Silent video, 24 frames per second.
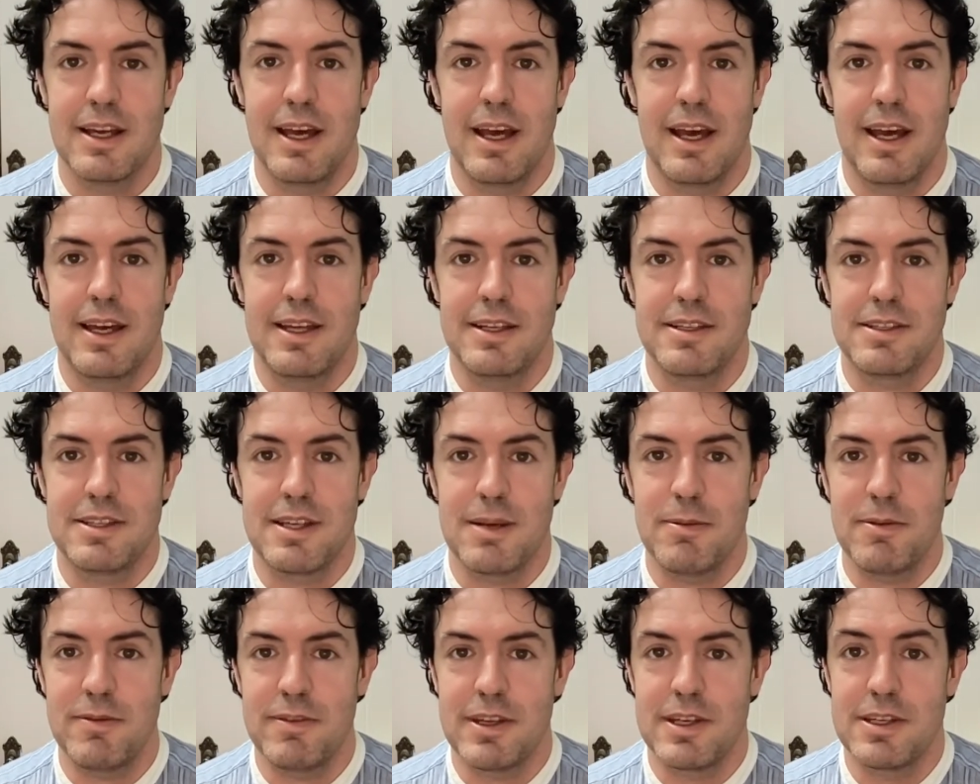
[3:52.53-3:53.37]
And
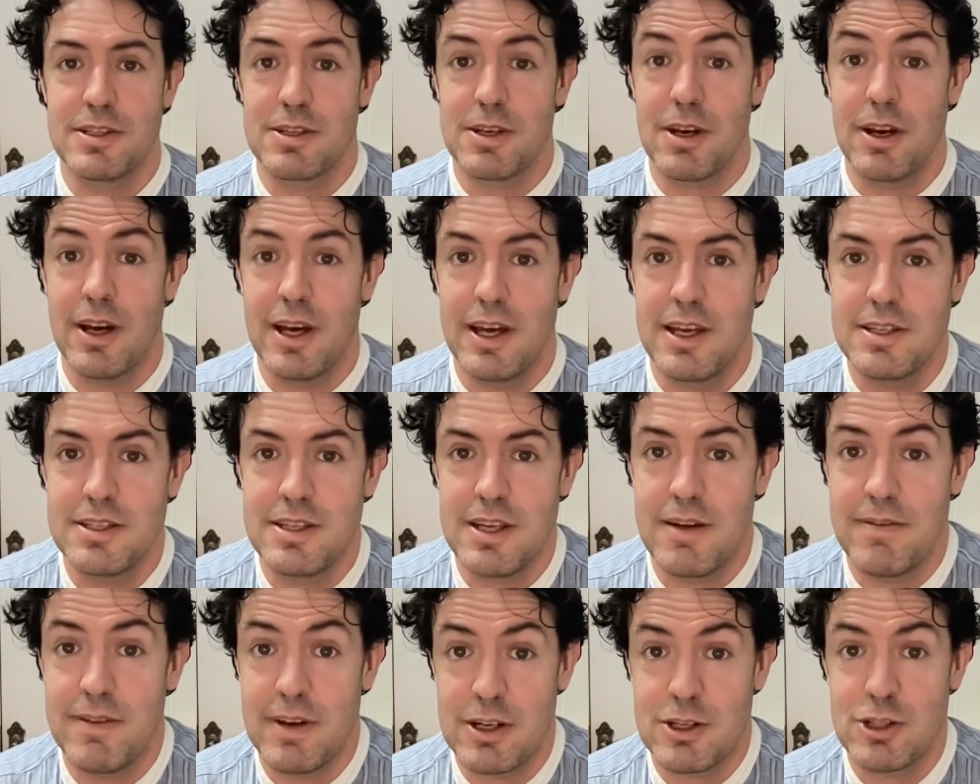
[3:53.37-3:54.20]
some of these guys
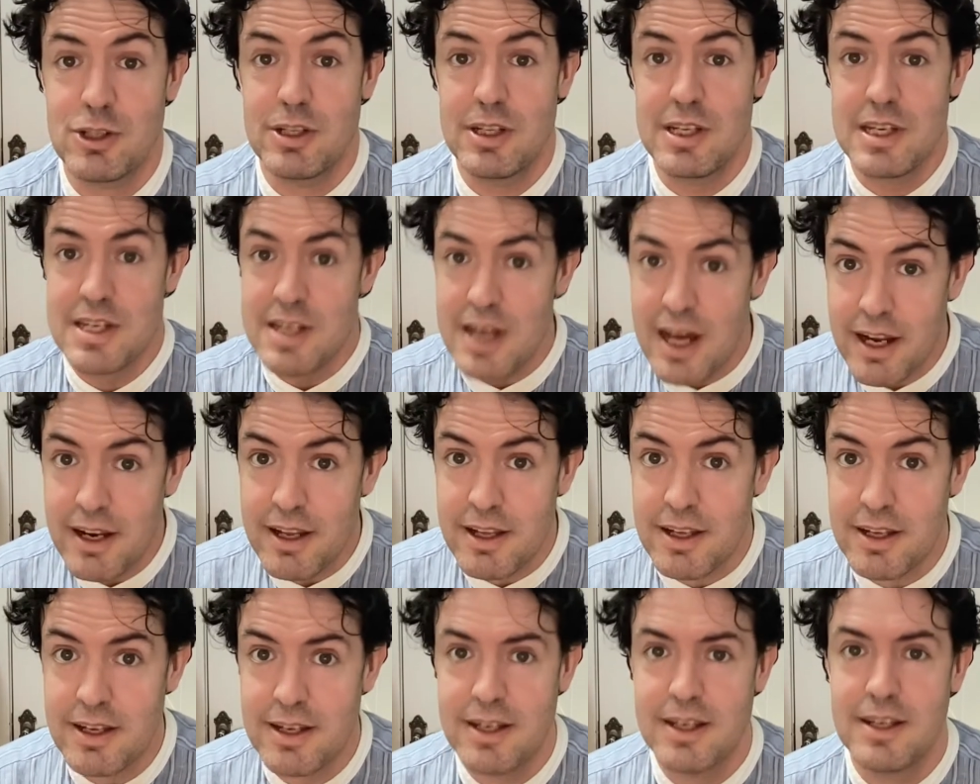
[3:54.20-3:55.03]
have actually done
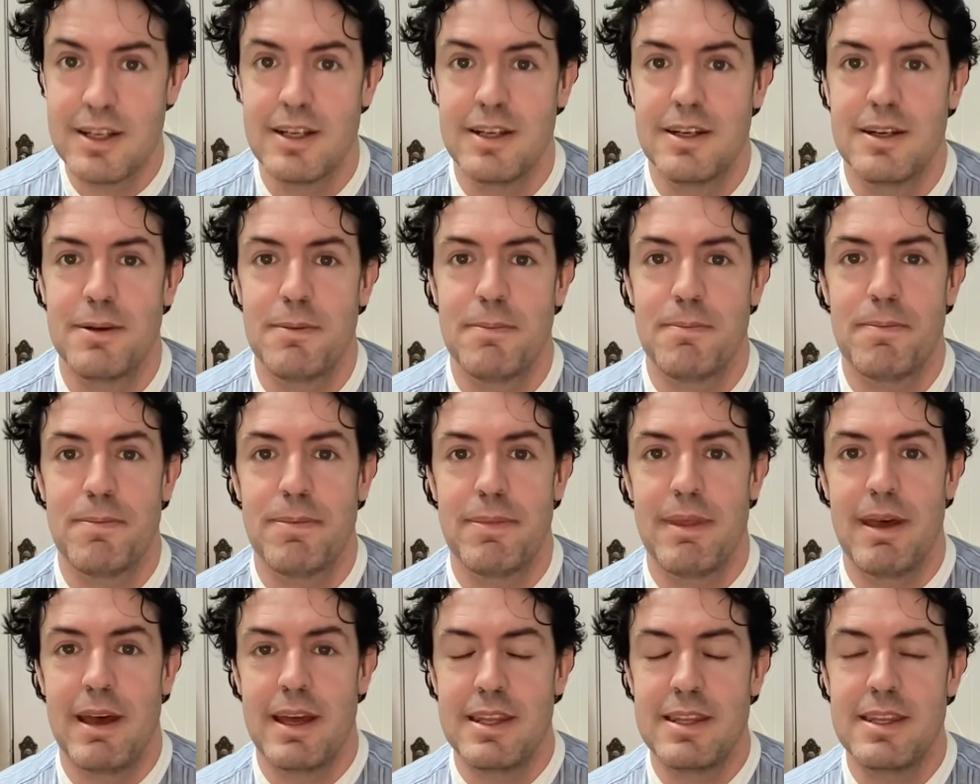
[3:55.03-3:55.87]
it
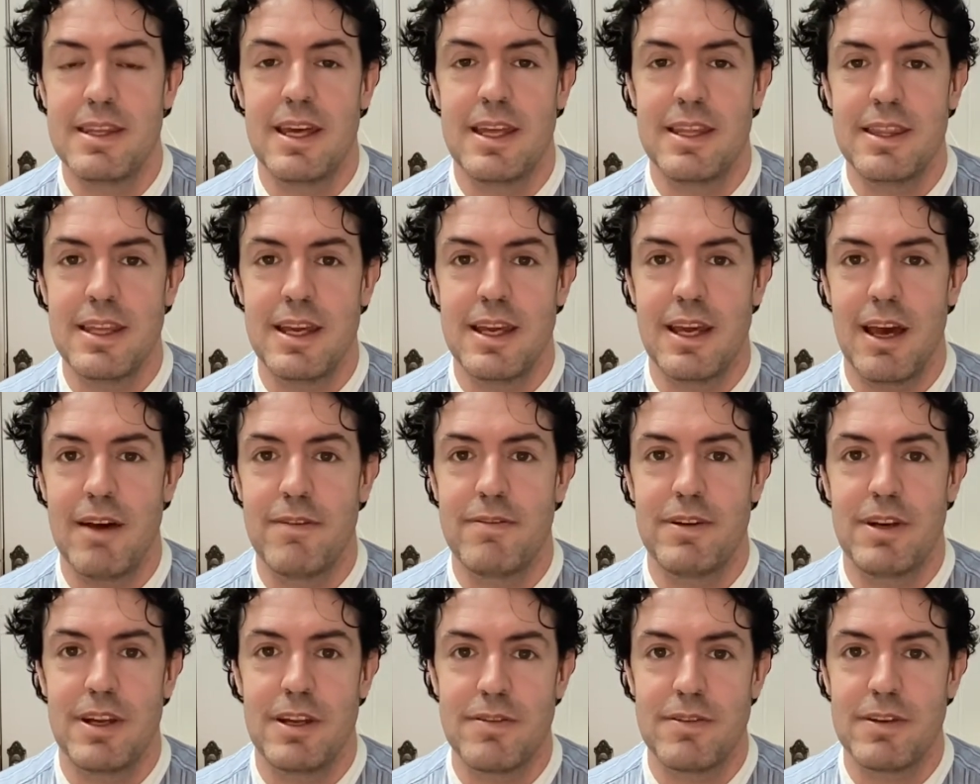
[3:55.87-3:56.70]
and then they
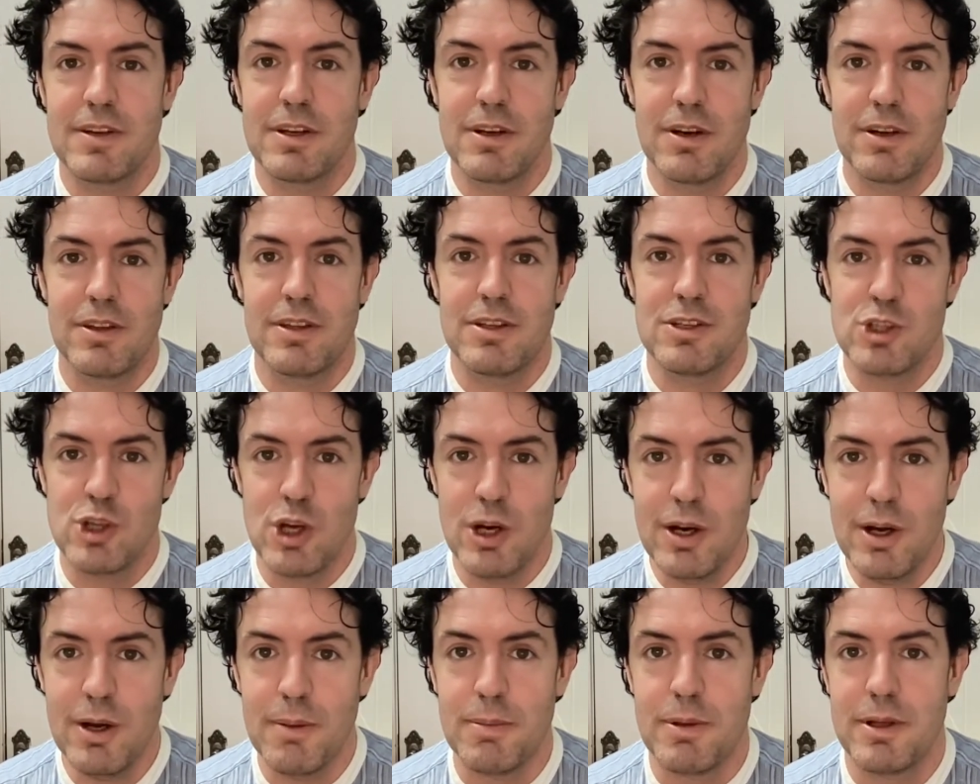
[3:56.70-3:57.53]
haven't even got the
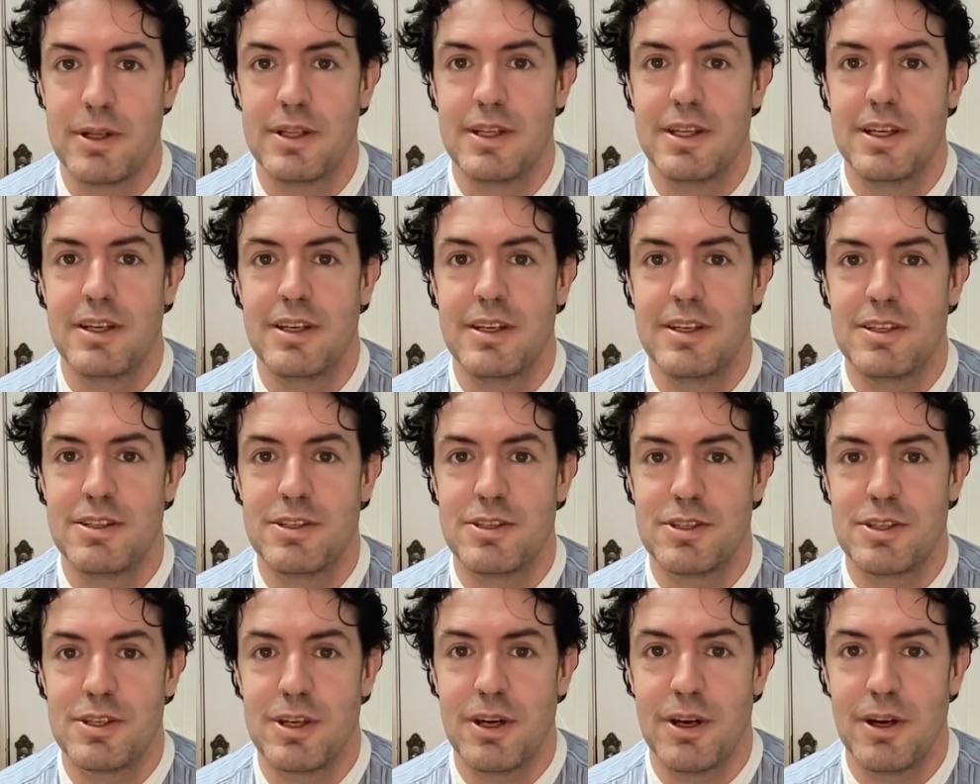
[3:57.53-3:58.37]
job.
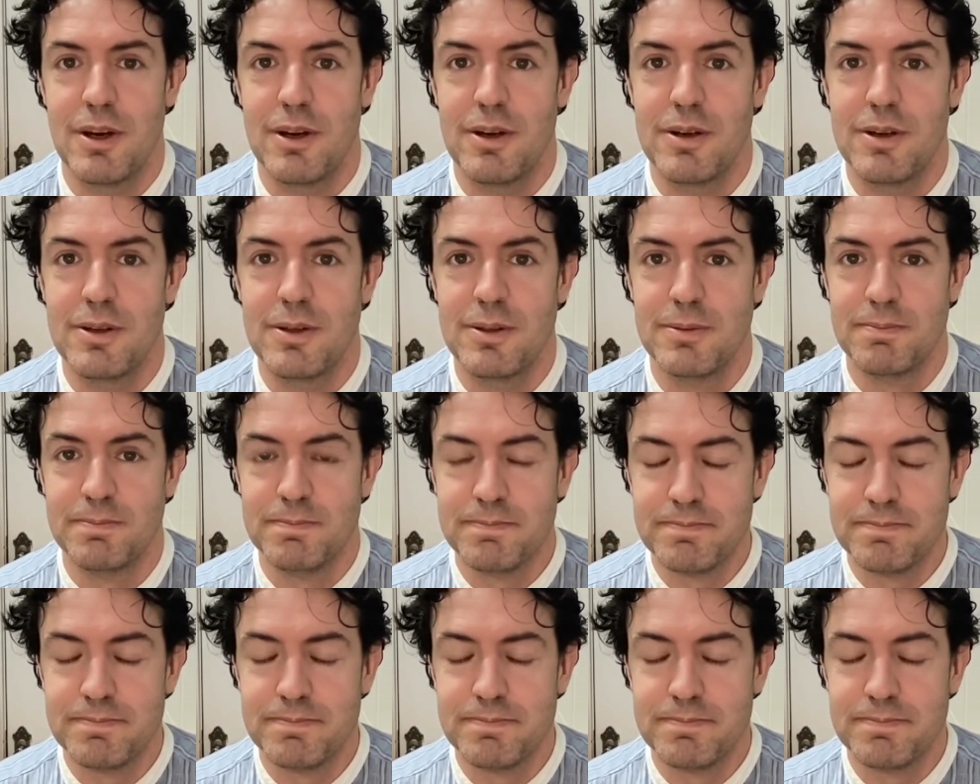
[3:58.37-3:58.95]
So